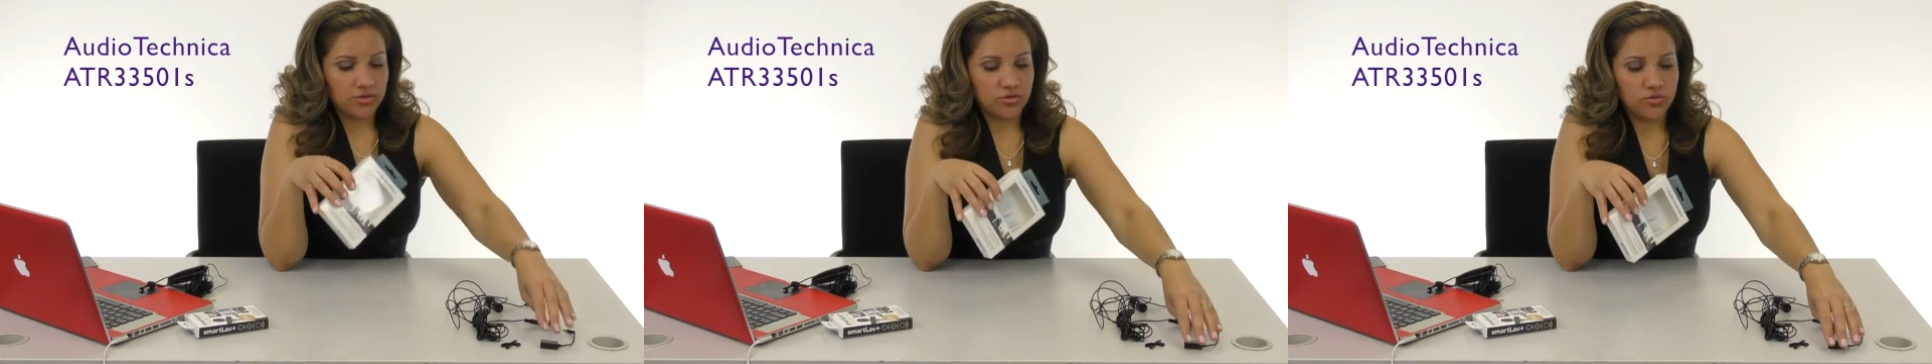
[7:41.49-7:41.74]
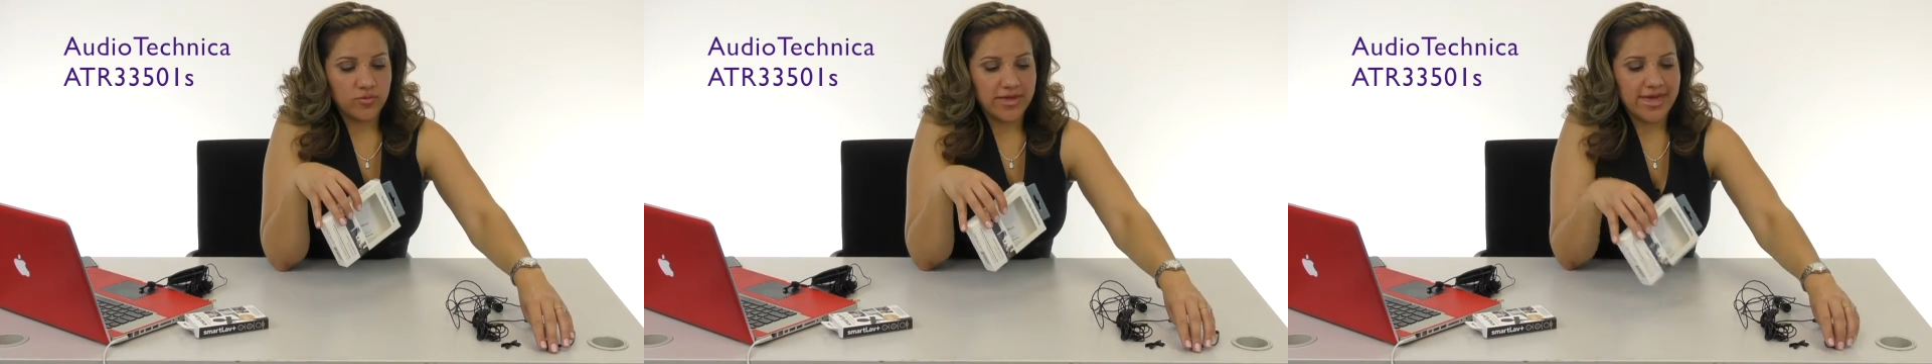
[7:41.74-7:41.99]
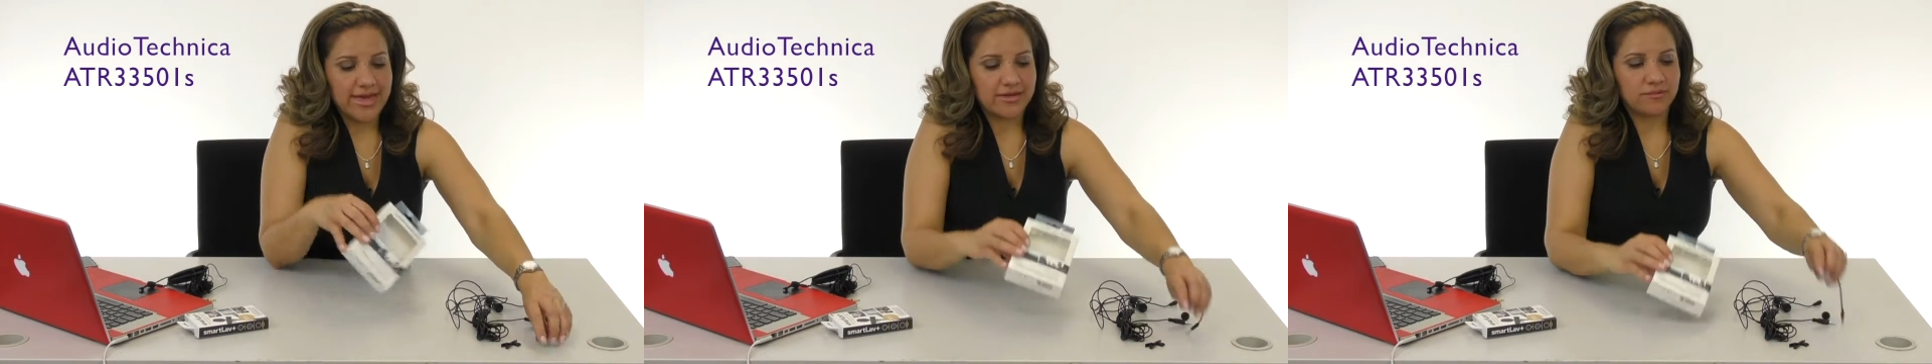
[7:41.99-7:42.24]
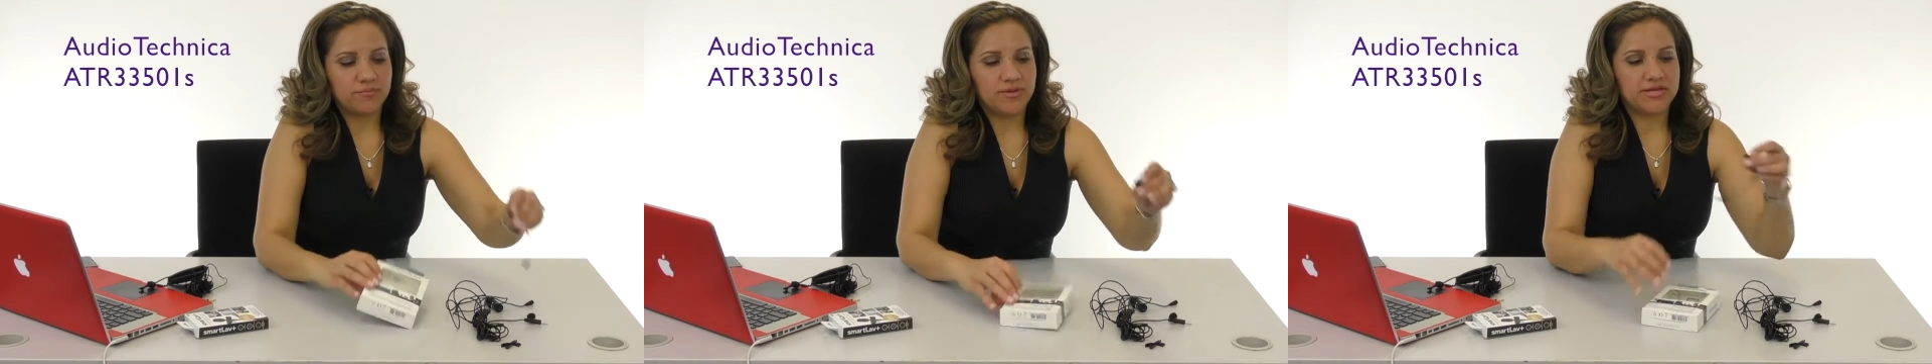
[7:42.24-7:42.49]
You
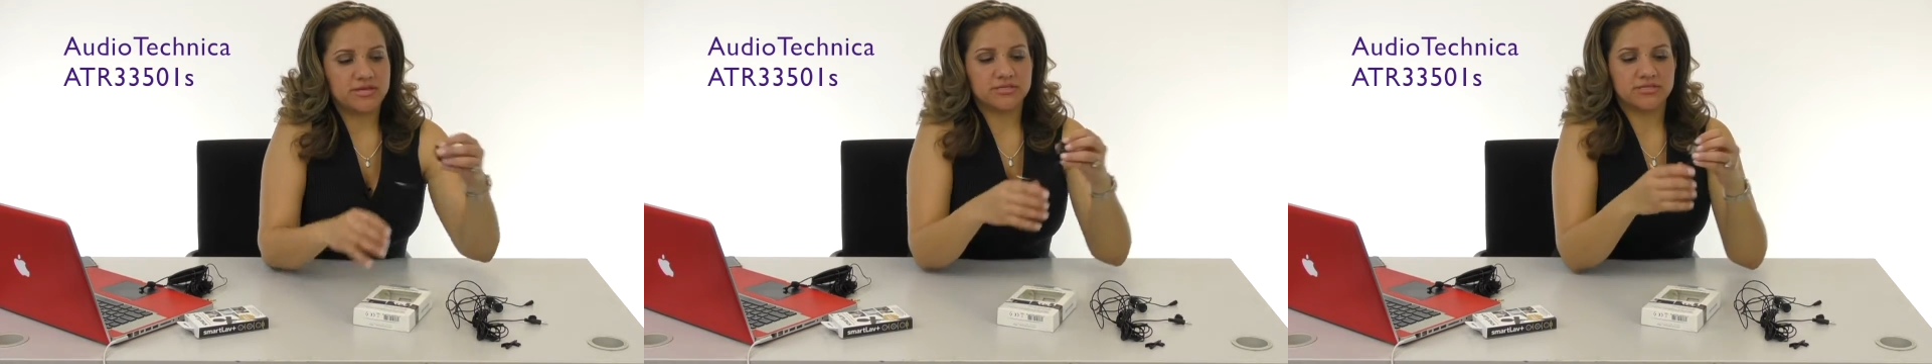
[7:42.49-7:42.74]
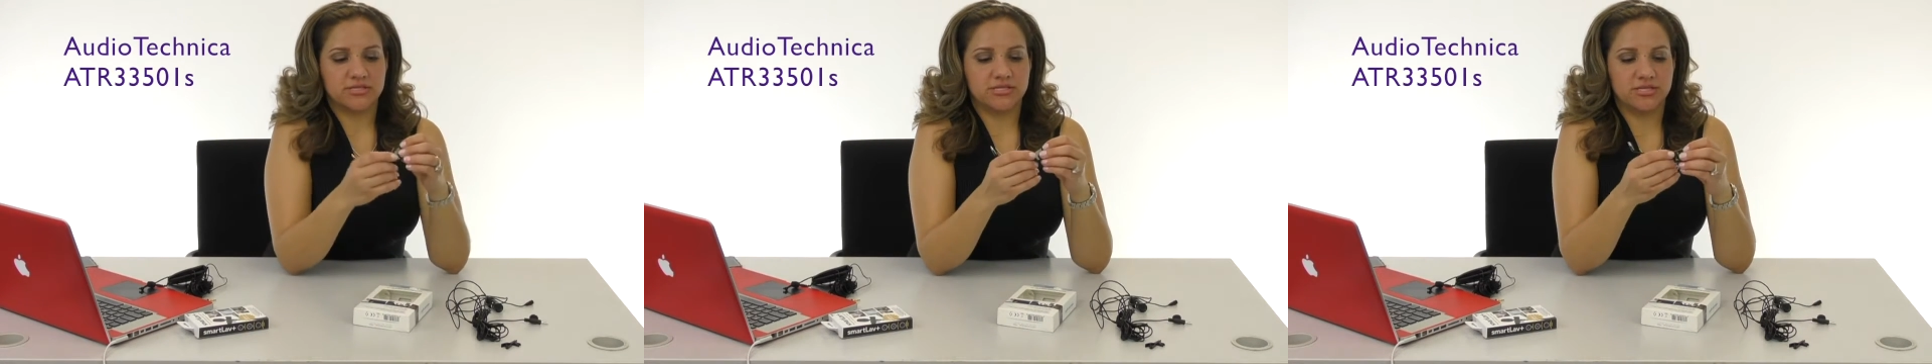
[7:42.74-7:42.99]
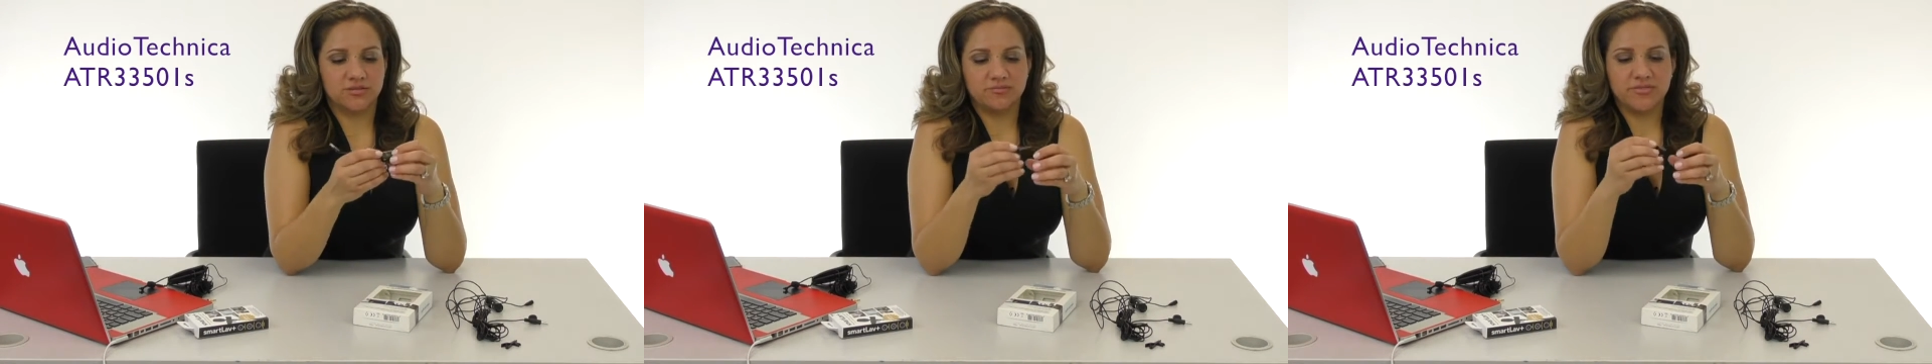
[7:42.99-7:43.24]
can, because it